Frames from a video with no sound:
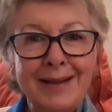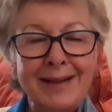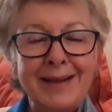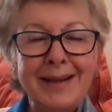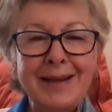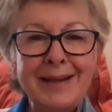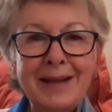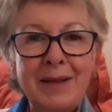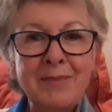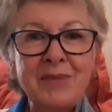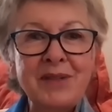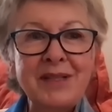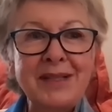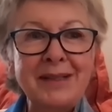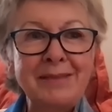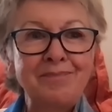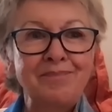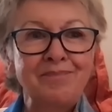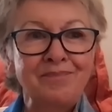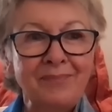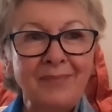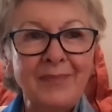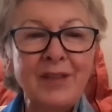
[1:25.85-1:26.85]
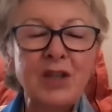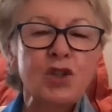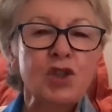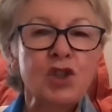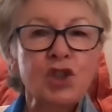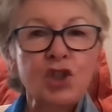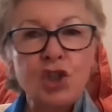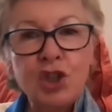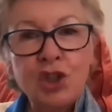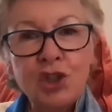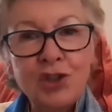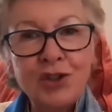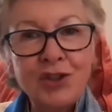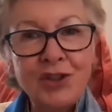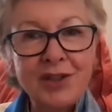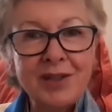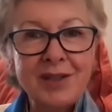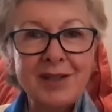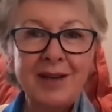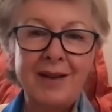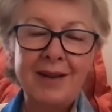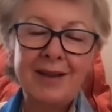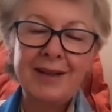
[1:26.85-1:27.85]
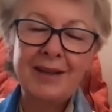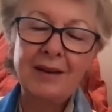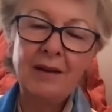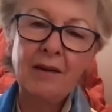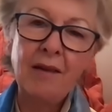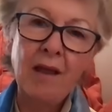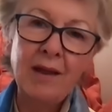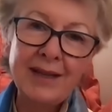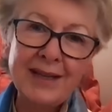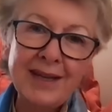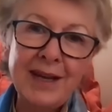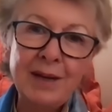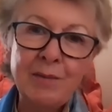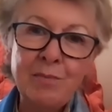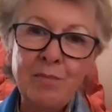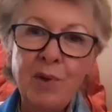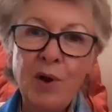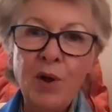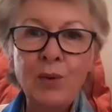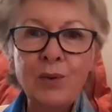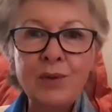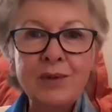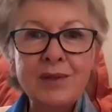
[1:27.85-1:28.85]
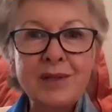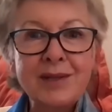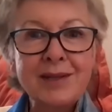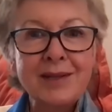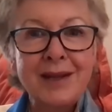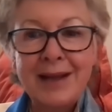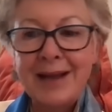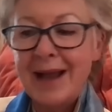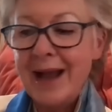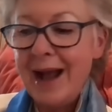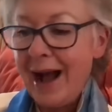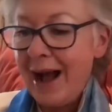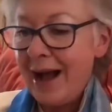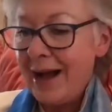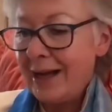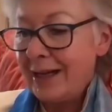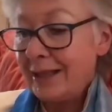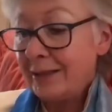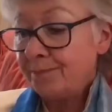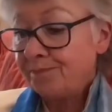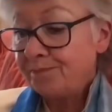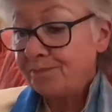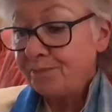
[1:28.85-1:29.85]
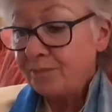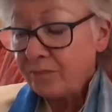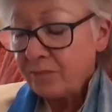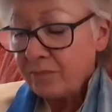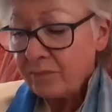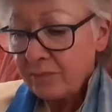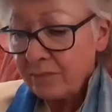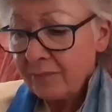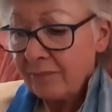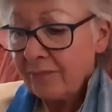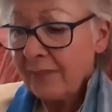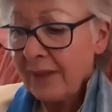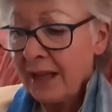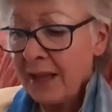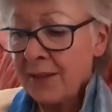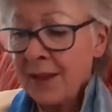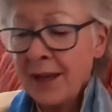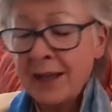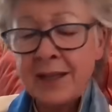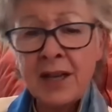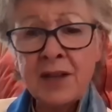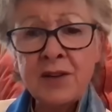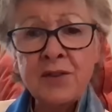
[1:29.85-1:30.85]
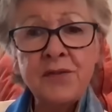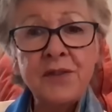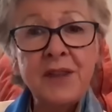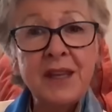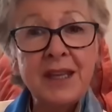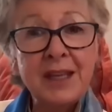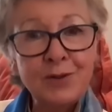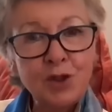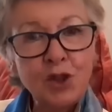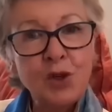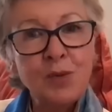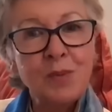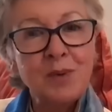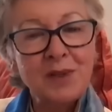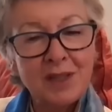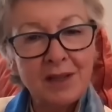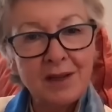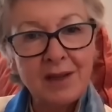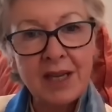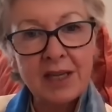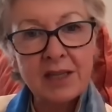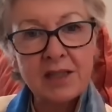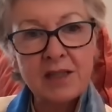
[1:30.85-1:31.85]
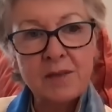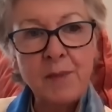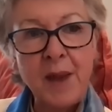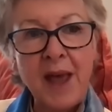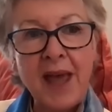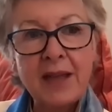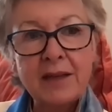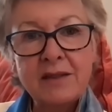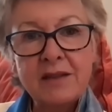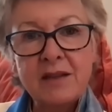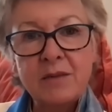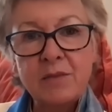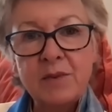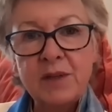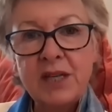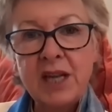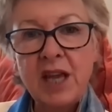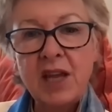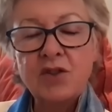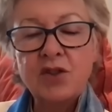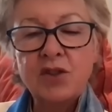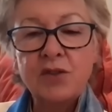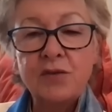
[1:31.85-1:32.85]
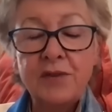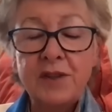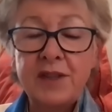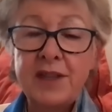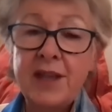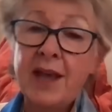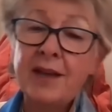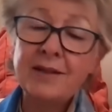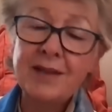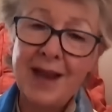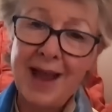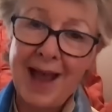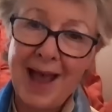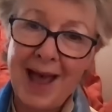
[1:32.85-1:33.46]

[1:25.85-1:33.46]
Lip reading: It comes in surges like lightning bolts, that kind of thing. And Jupiter expands the potential for that.